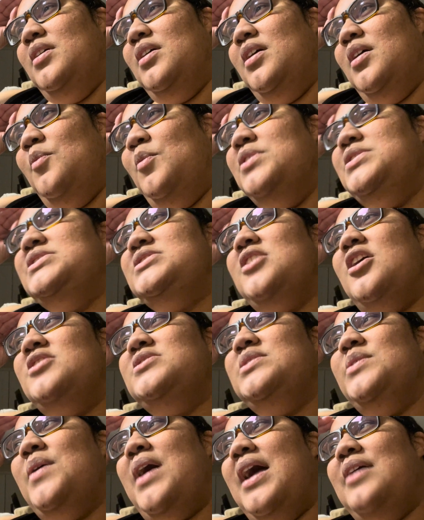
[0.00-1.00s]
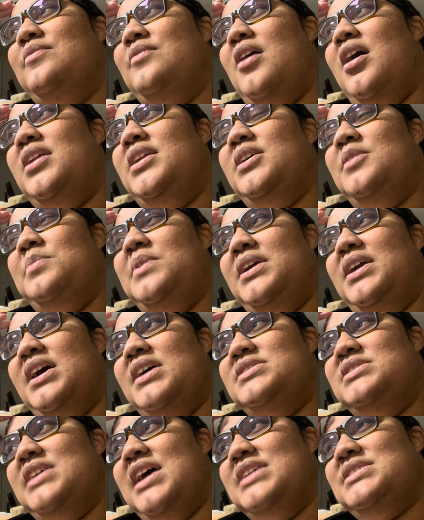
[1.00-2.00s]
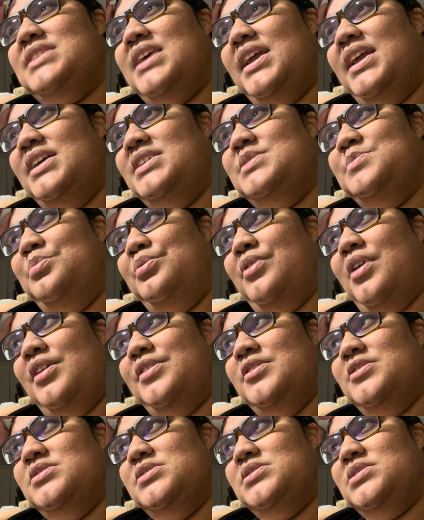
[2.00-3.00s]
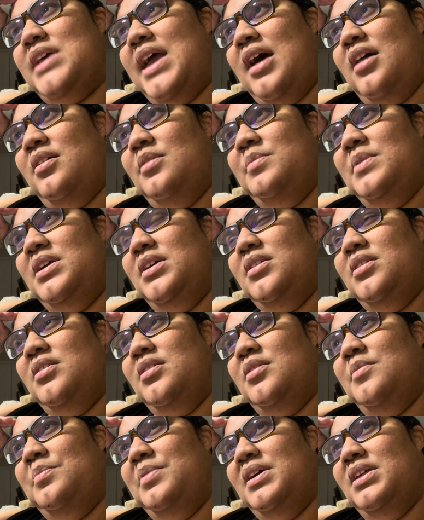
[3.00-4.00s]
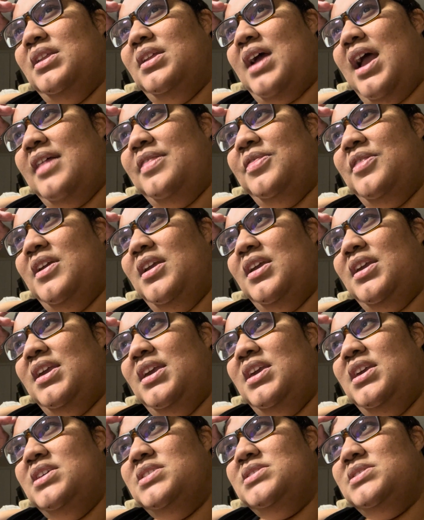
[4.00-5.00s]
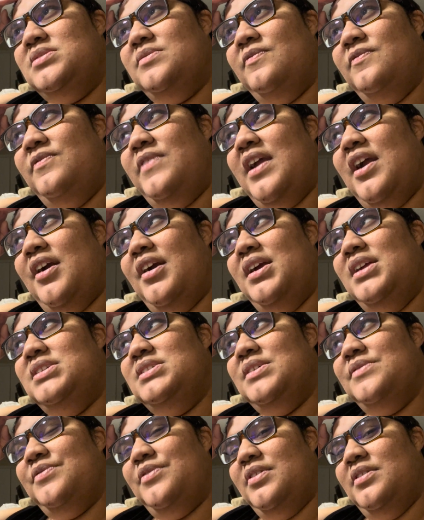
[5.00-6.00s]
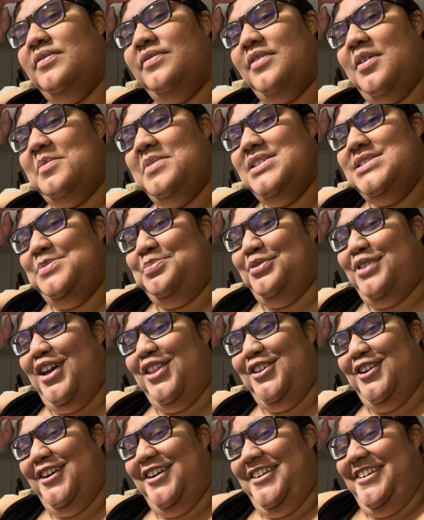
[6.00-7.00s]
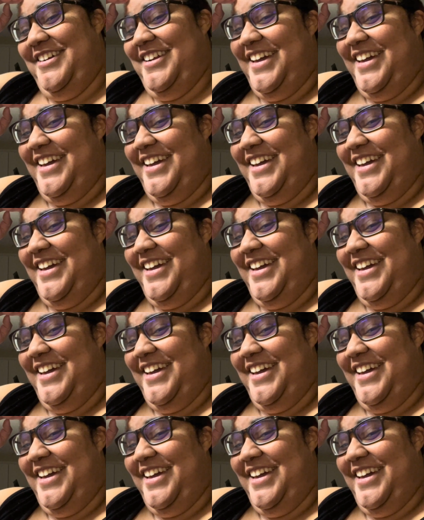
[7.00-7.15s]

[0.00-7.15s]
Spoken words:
which is also ironic because that's like his brother's element. But I think he's very different from his brother.